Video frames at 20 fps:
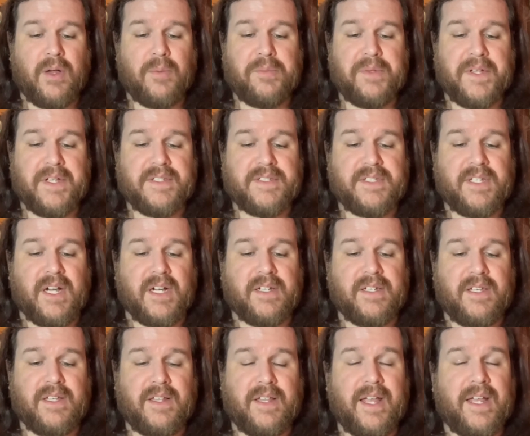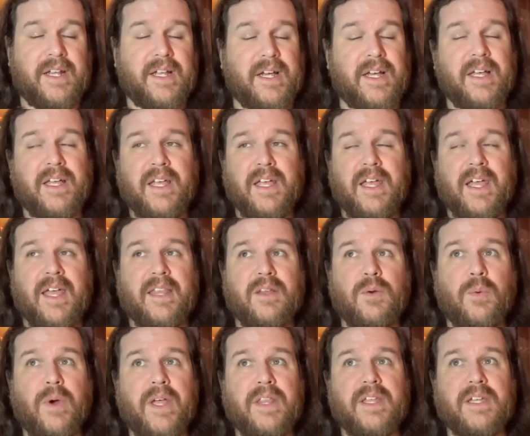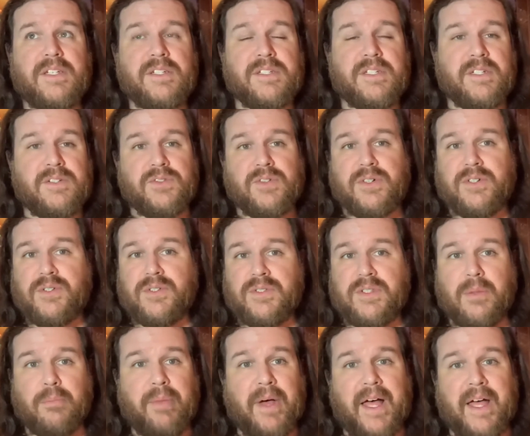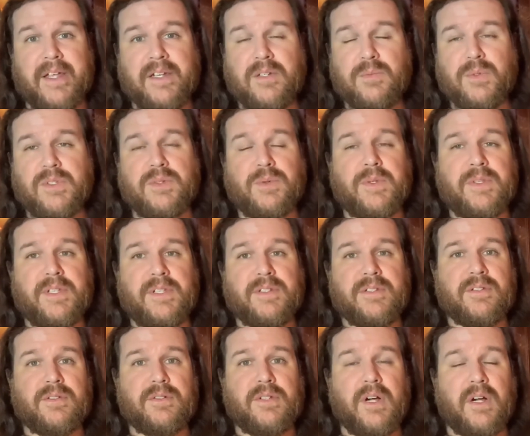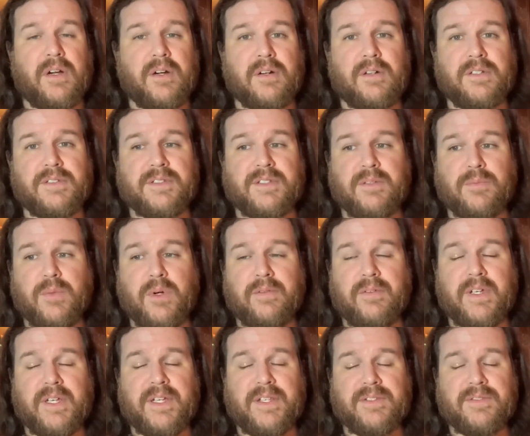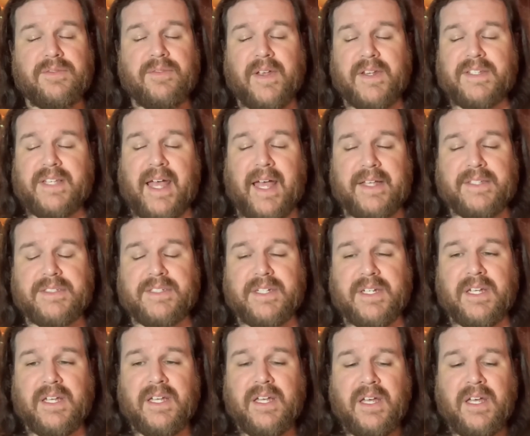plays young Yelena. And the way they just introduce the bond between these two young girls in the movie is fantastic.